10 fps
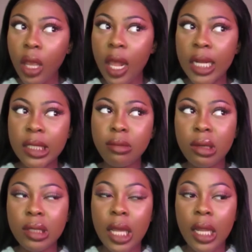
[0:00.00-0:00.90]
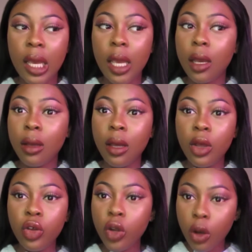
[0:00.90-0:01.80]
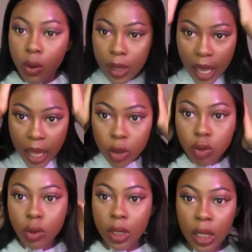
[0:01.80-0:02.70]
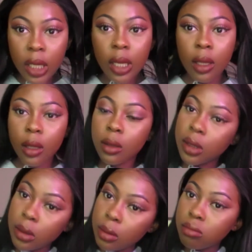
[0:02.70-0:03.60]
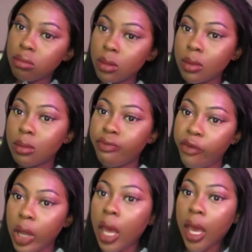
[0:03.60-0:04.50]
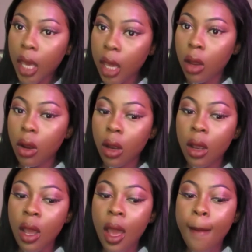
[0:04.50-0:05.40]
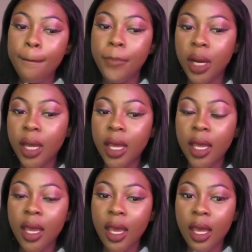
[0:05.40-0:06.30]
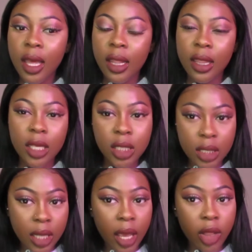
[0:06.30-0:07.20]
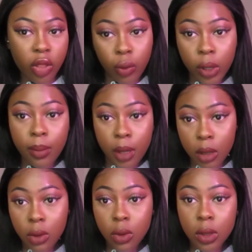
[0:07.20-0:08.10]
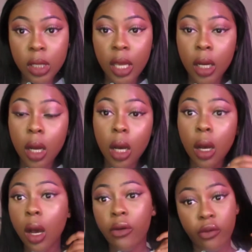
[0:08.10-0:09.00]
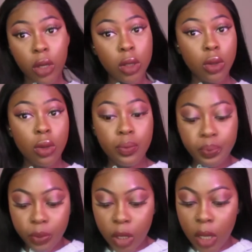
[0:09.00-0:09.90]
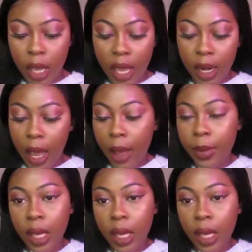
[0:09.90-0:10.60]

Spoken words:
and then sometimes I like, you know, natural looking flat hair. But this is like 3 bundles and a frontal. And I